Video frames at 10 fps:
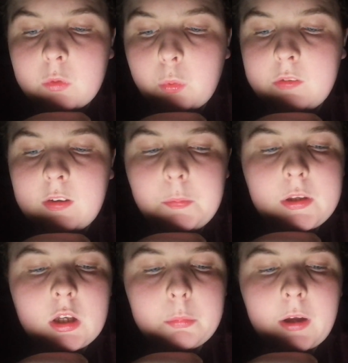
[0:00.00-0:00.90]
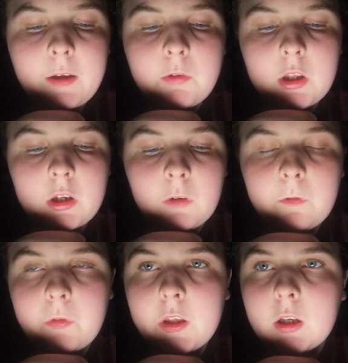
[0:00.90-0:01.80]
Once they become heavy enough,
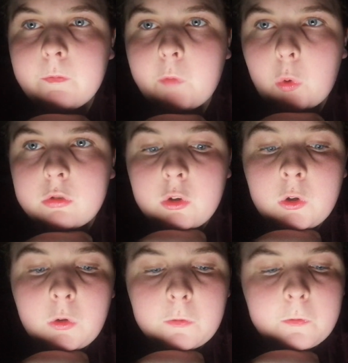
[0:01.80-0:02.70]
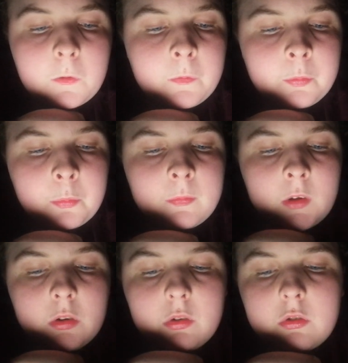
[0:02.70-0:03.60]
they can fall to earth.
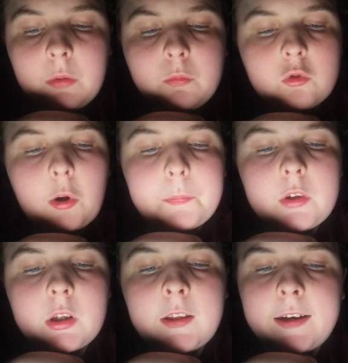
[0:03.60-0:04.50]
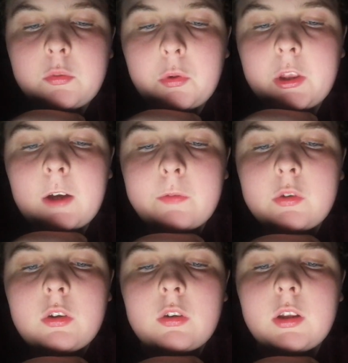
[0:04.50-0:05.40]
Some drops collide with
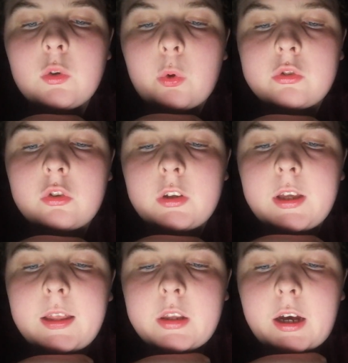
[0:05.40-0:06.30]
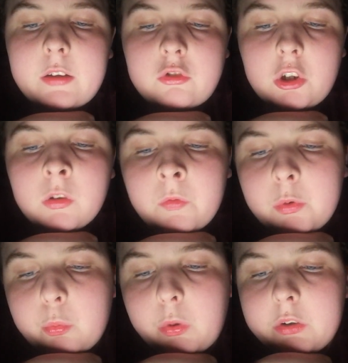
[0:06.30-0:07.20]
others in order to get larger,
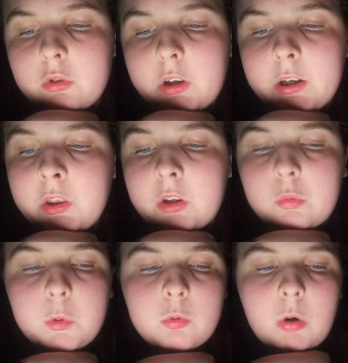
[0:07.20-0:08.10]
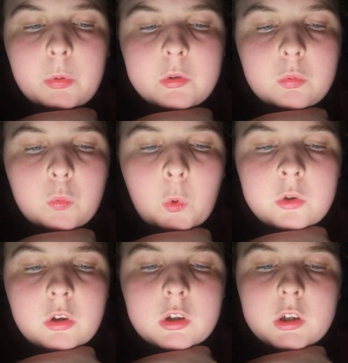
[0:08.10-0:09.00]
whilst others will grow as
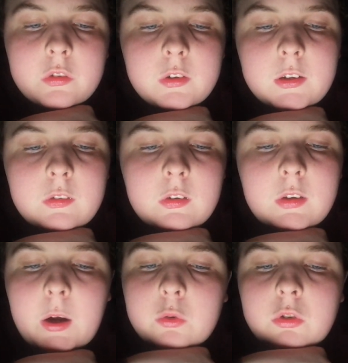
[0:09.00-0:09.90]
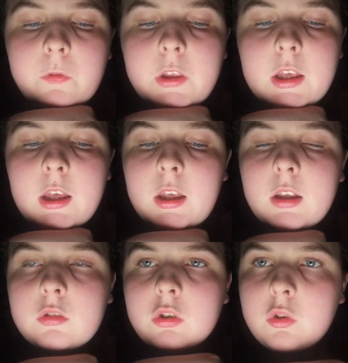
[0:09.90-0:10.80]
water condenses out of the air
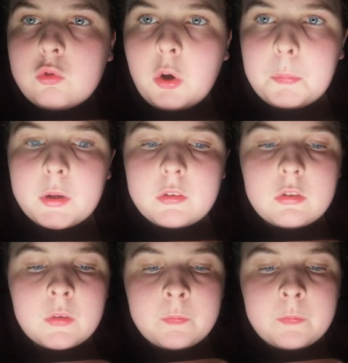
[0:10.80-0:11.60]
into the droplet.